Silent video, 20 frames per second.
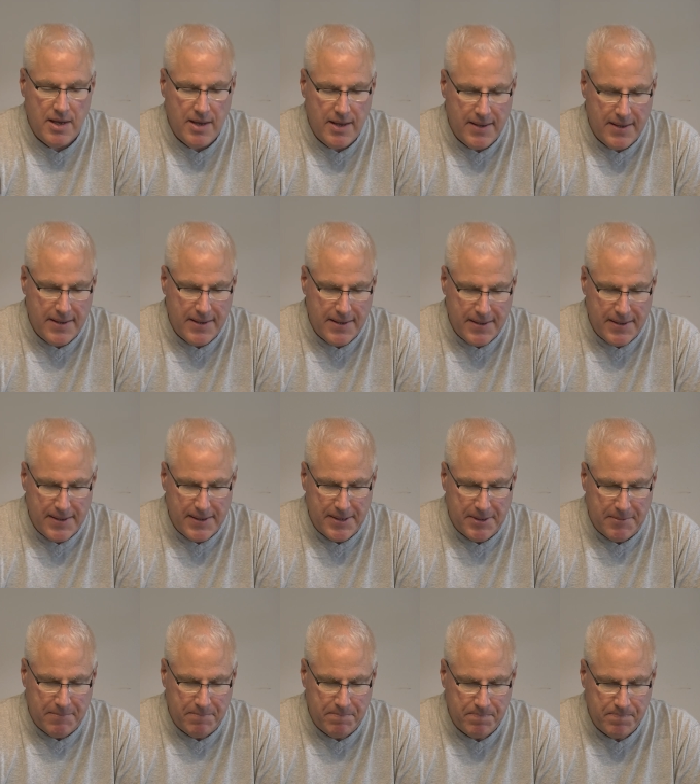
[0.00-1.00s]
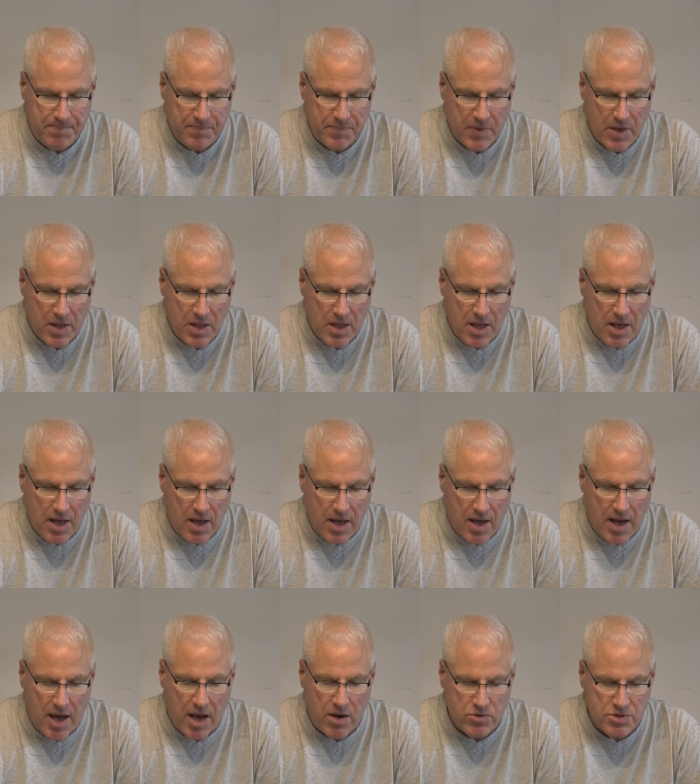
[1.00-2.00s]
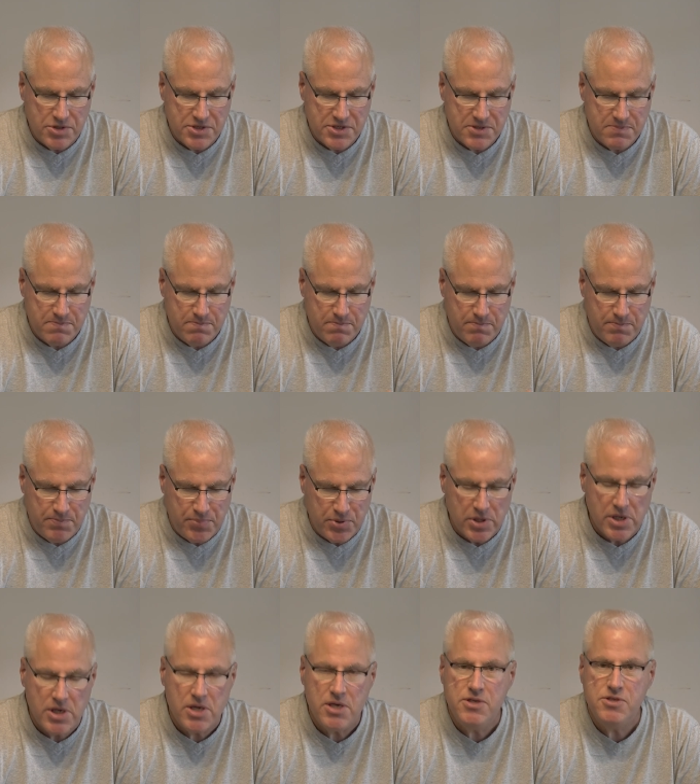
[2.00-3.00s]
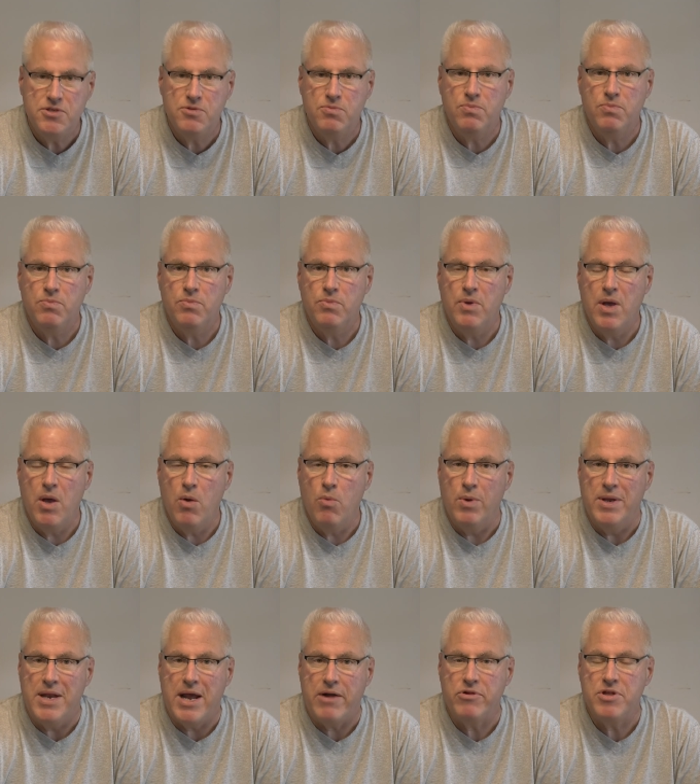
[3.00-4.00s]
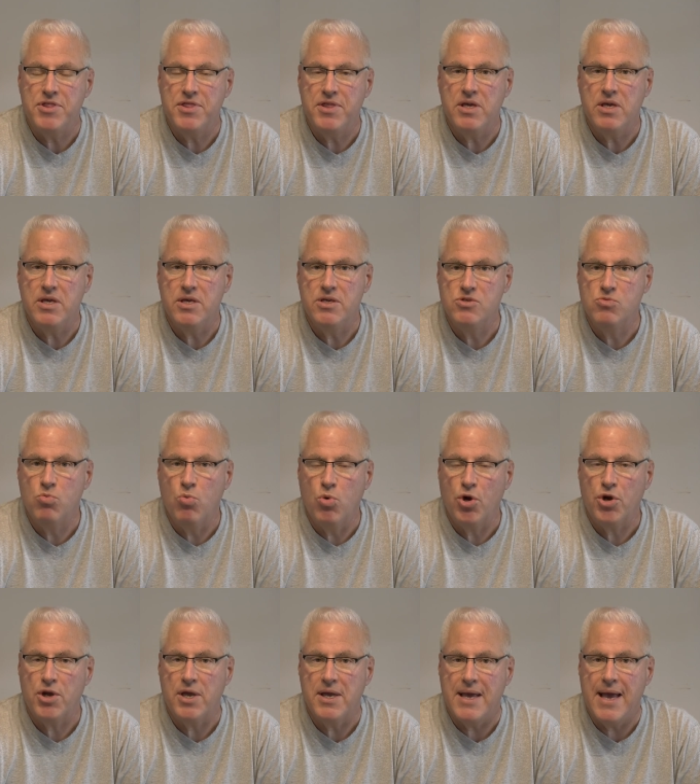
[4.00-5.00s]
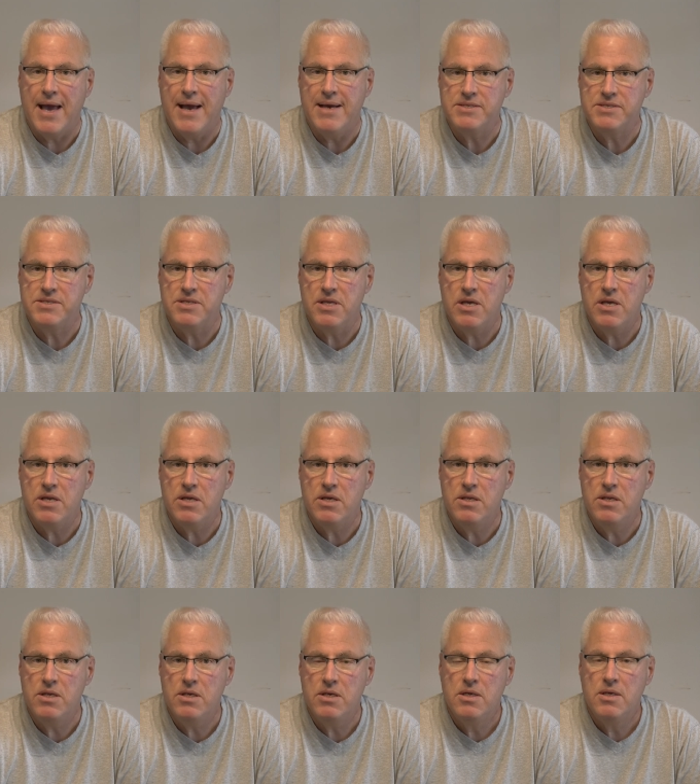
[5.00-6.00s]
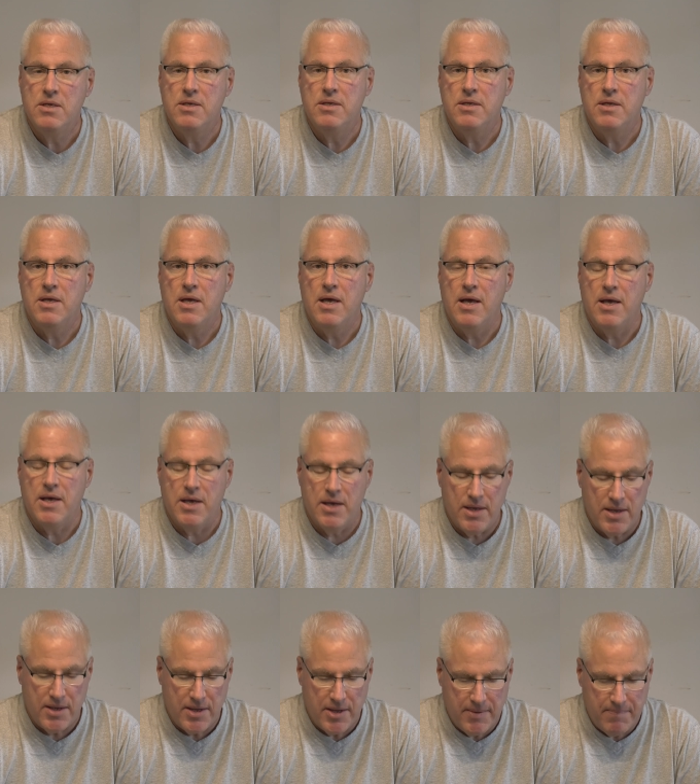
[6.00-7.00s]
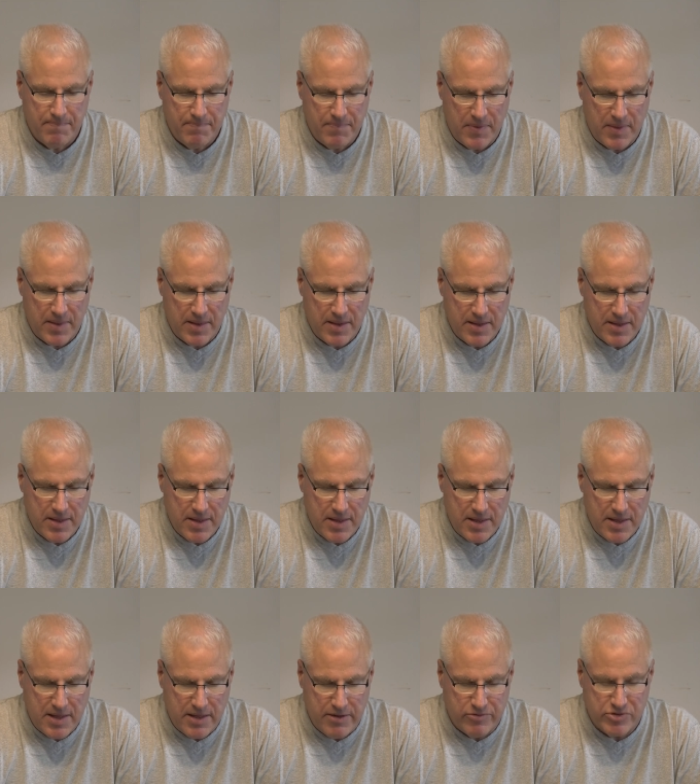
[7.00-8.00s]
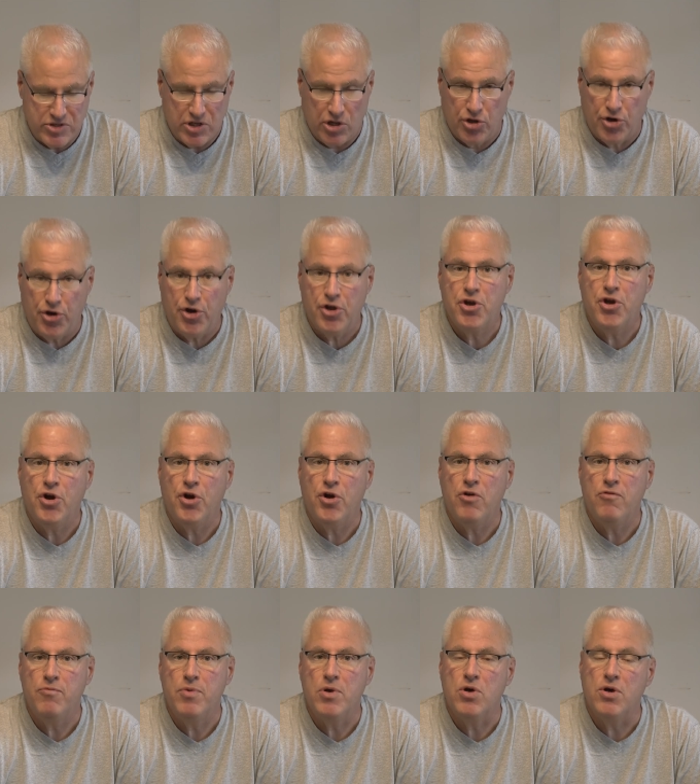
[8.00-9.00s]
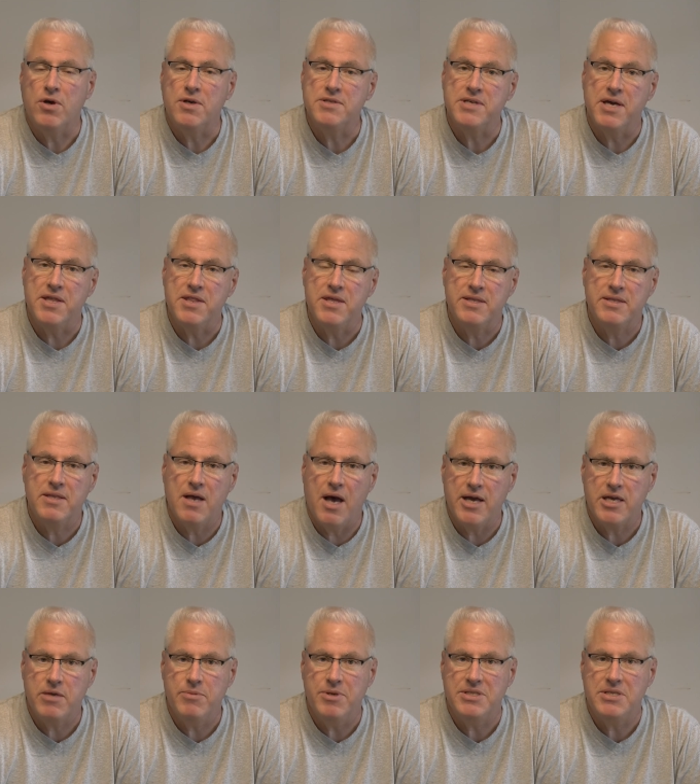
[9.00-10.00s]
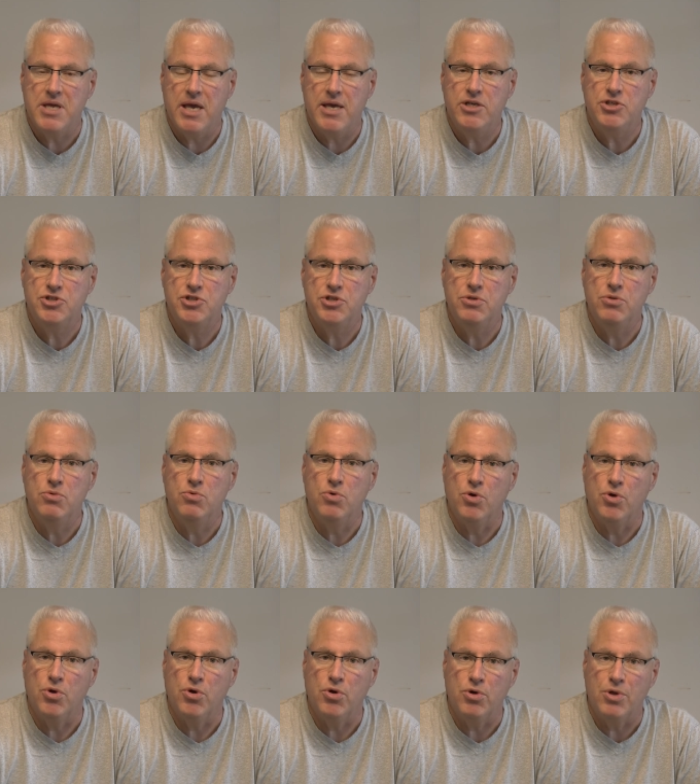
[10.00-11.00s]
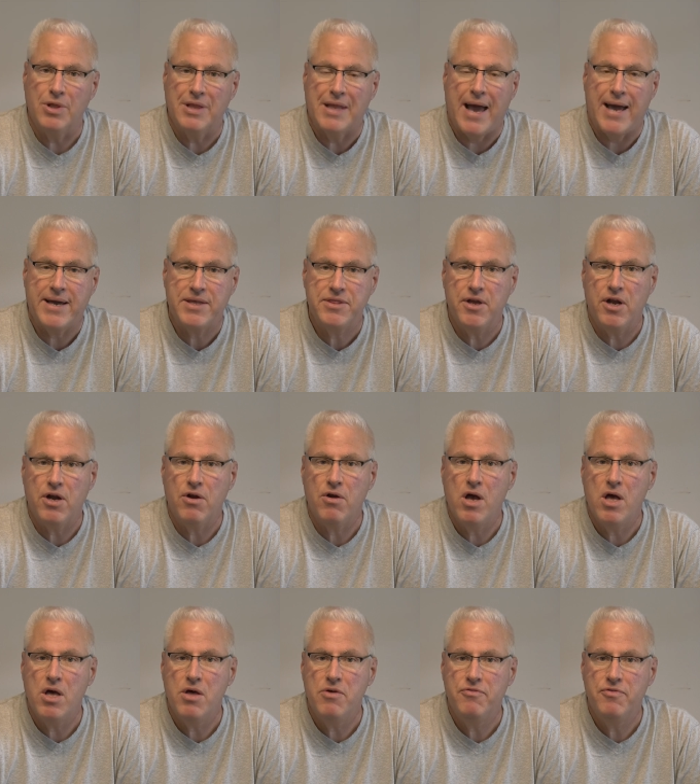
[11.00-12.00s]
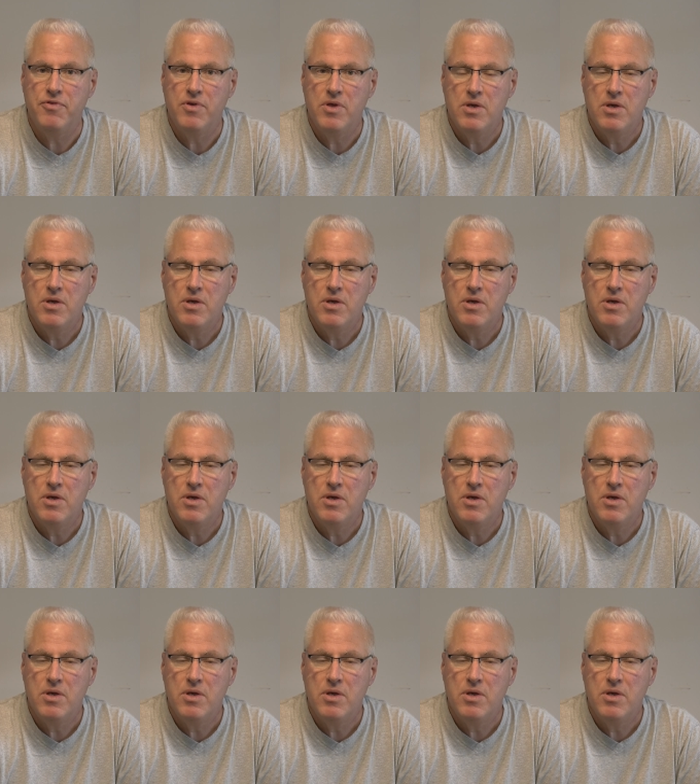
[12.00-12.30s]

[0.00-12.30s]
I was pleased when everything is working as needed. It was a learning curve because I think documentation or lack thereof